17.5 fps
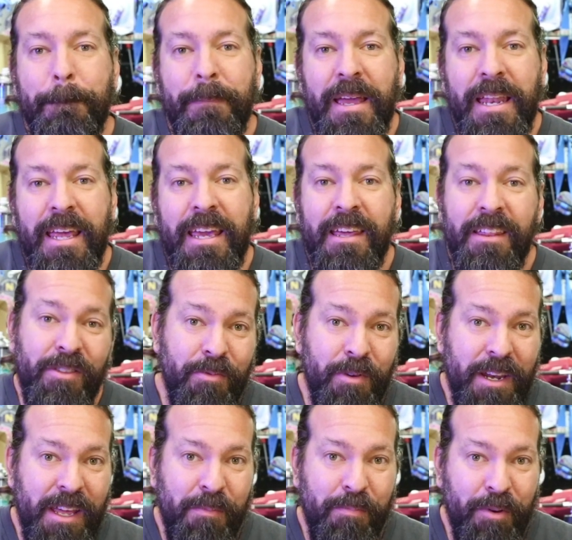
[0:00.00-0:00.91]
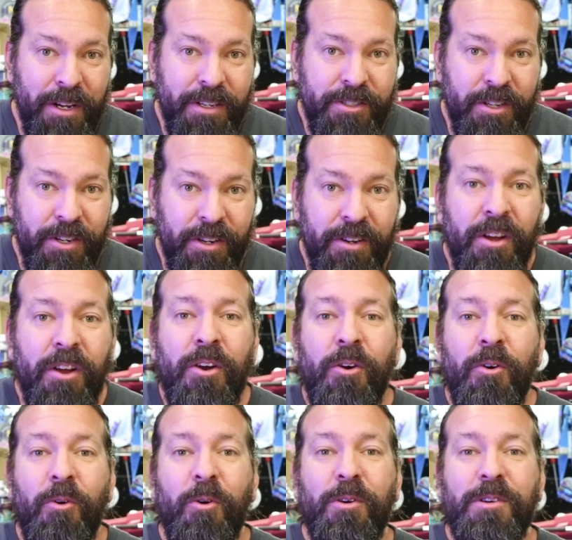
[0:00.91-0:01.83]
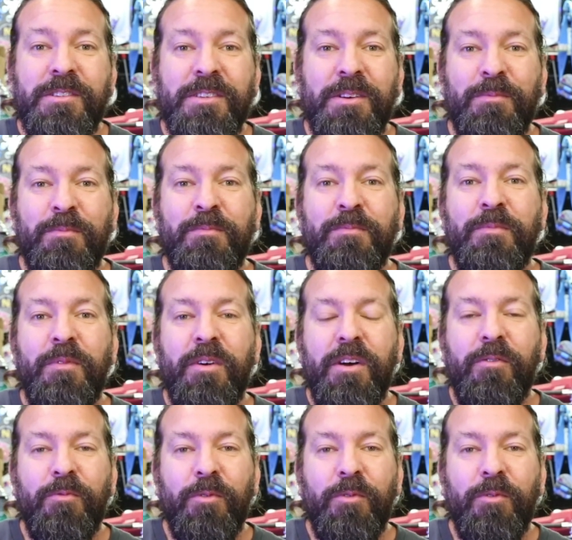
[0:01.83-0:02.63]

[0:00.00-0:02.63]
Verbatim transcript: Mini three D printer or some